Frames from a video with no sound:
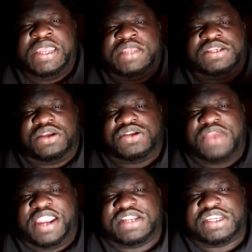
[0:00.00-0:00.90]
Star
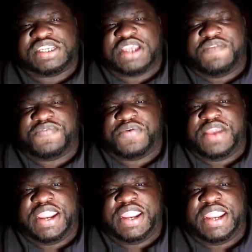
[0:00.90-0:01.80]
Trek
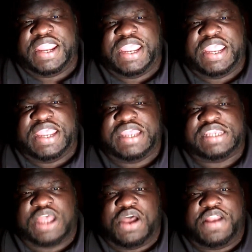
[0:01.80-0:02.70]
Discovery
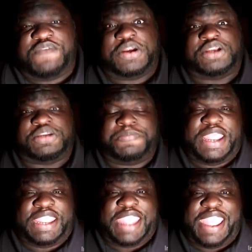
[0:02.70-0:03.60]
is on the verge of
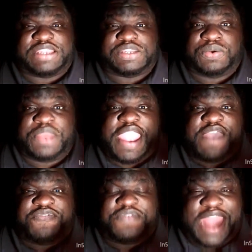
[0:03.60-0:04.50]
being canceled,
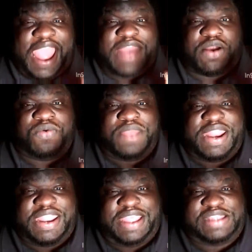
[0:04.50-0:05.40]
if not
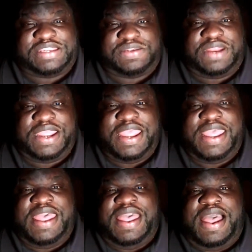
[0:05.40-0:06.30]
already canceled.
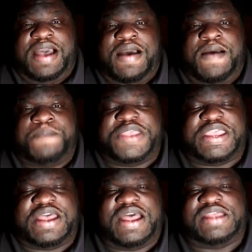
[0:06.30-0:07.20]

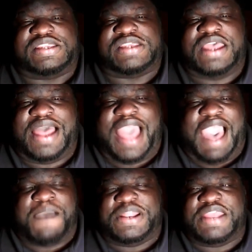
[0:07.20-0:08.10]
Because
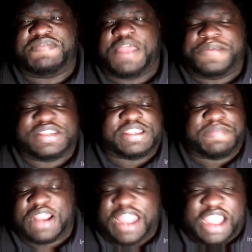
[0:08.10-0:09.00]
I believe they put
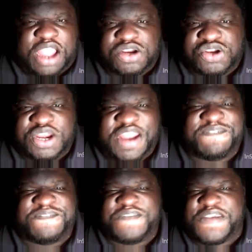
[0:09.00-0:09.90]
something like
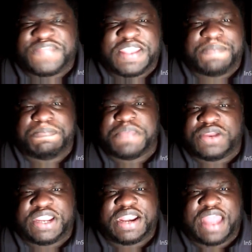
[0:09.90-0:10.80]
$150
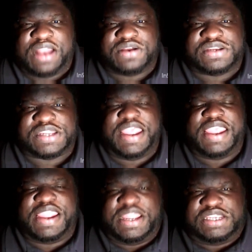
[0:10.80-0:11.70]
million
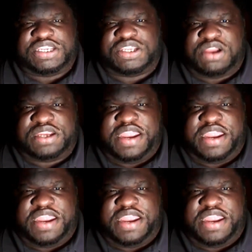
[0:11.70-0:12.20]
into Star Trek